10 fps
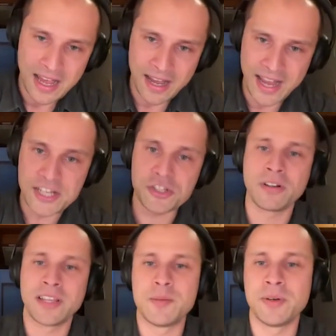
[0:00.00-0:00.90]

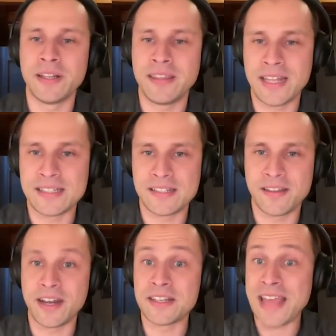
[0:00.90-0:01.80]
external input
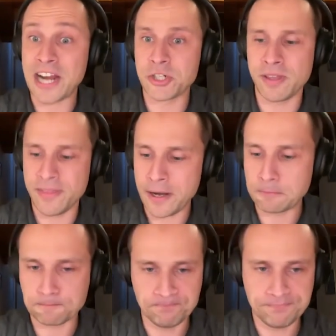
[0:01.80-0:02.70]
than is actually there.